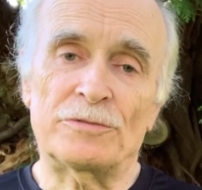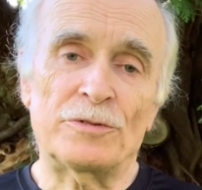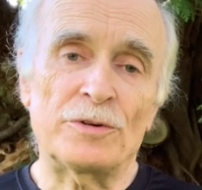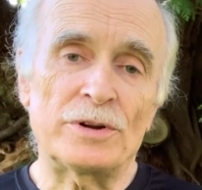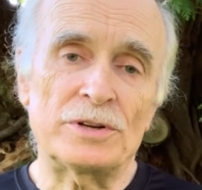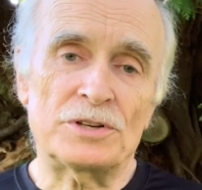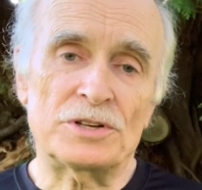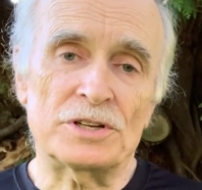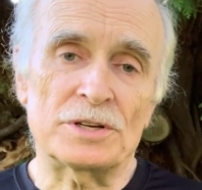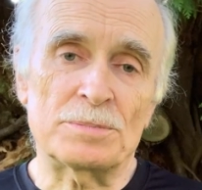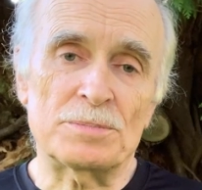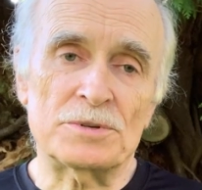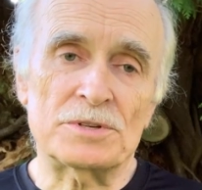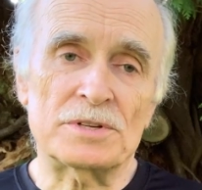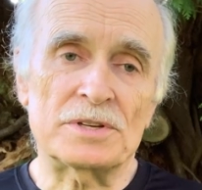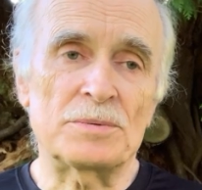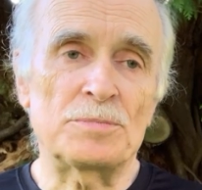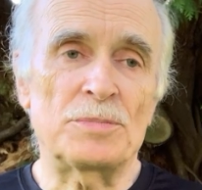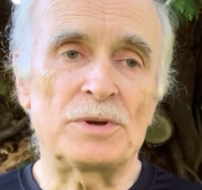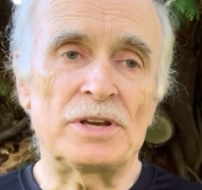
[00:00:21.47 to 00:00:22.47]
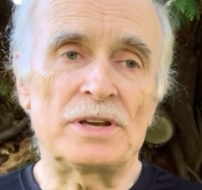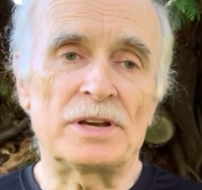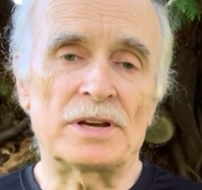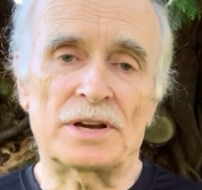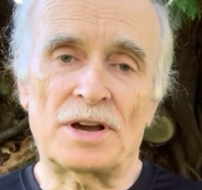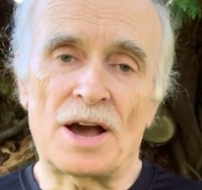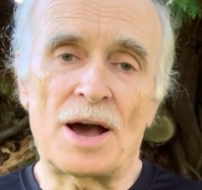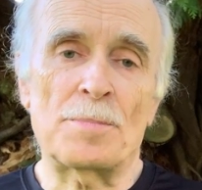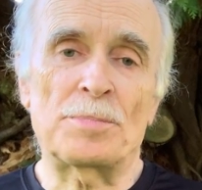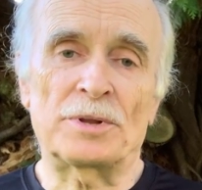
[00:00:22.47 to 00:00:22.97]
friendships can be a
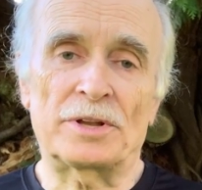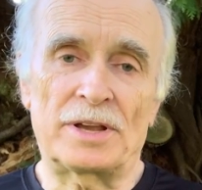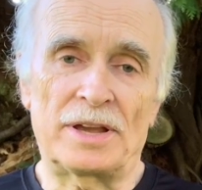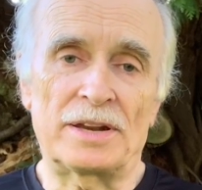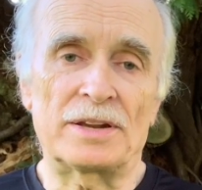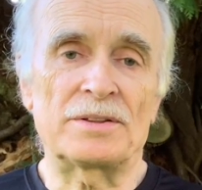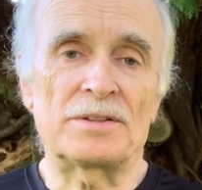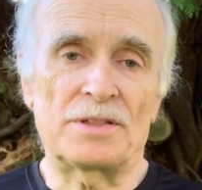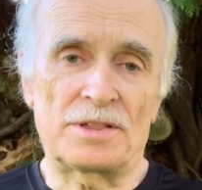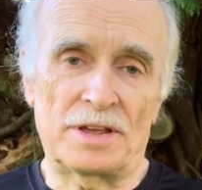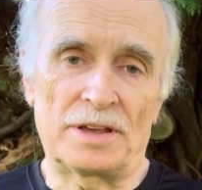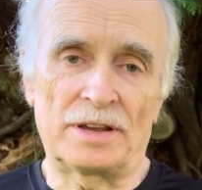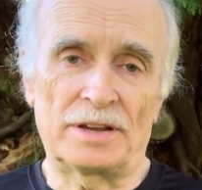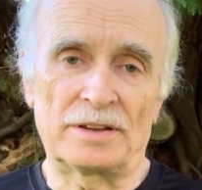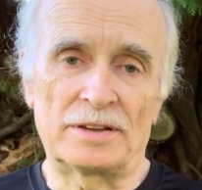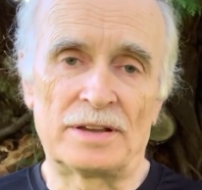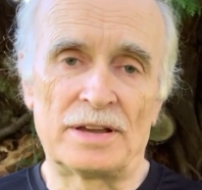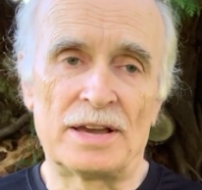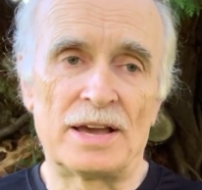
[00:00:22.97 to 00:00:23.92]
complicated thing.